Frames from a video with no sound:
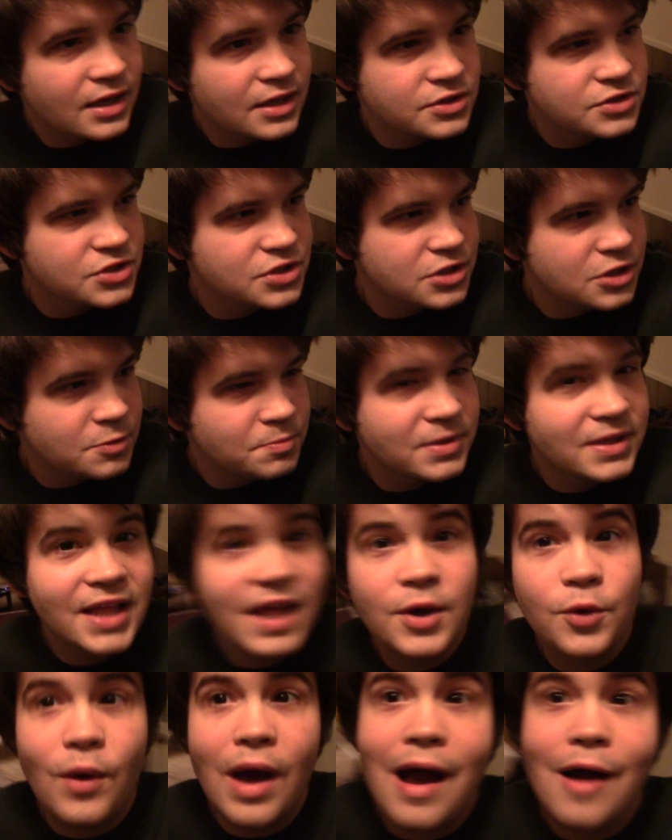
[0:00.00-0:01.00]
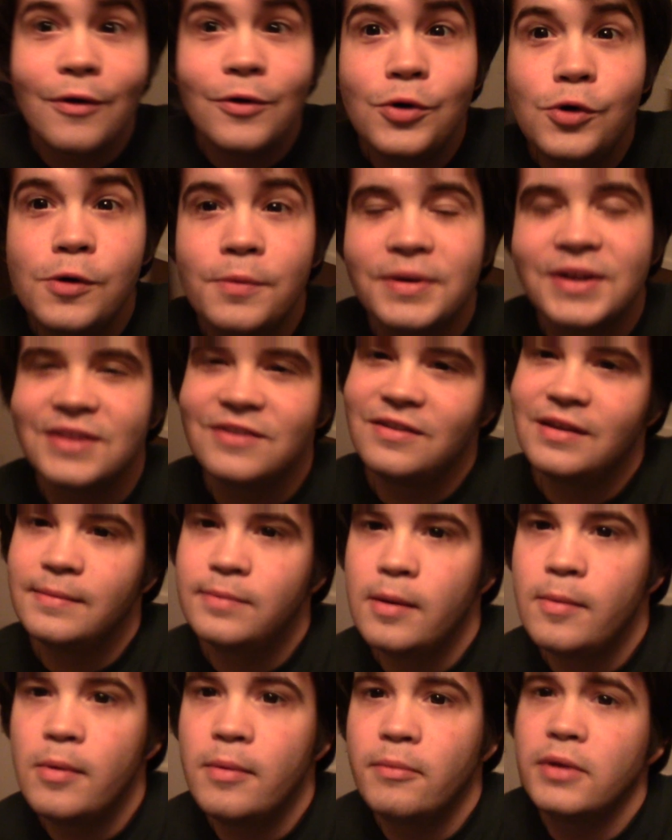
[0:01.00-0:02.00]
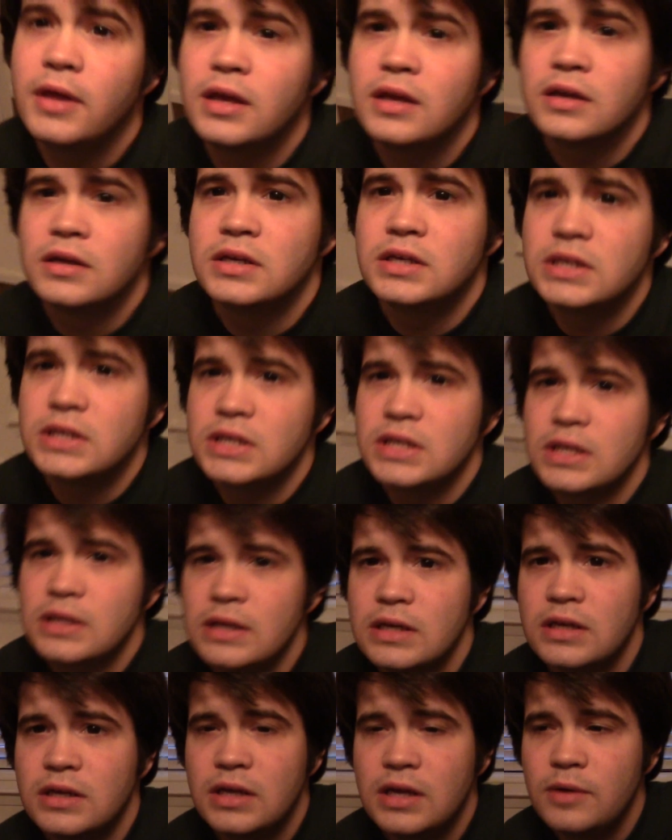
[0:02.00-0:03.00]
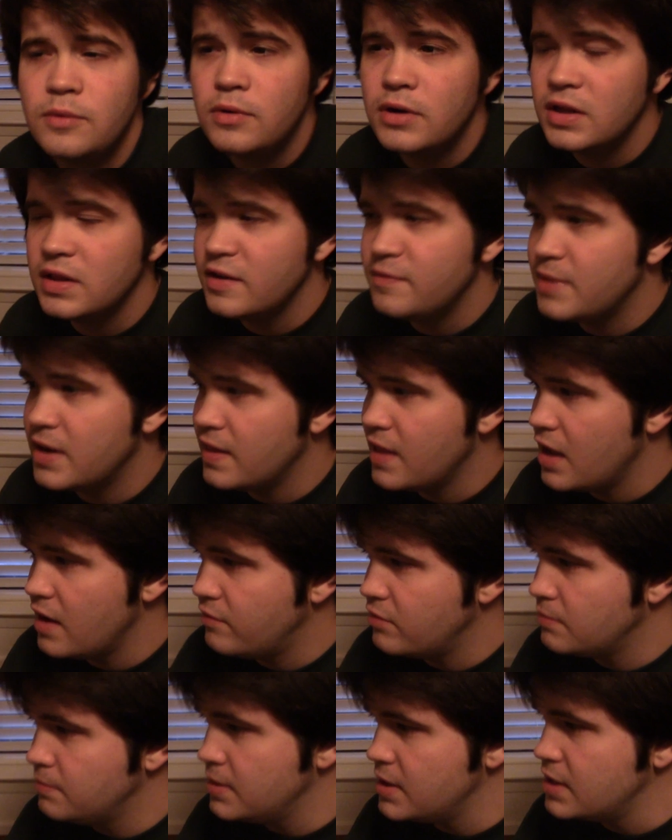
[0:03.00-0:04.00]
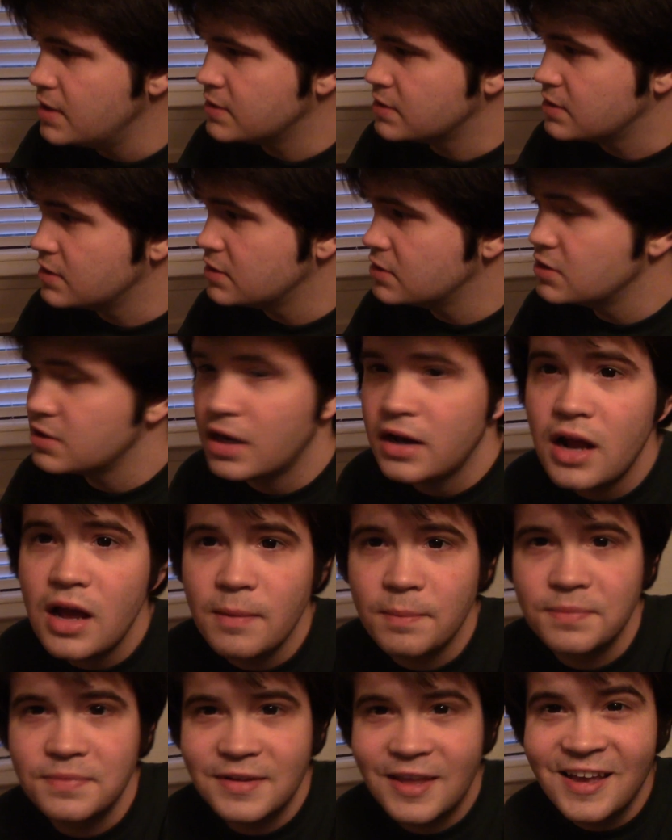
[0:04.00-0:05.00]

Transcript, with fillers: It should be like, wow, cool, but at the same time I'm like, I want to live my life in peace. Shut up.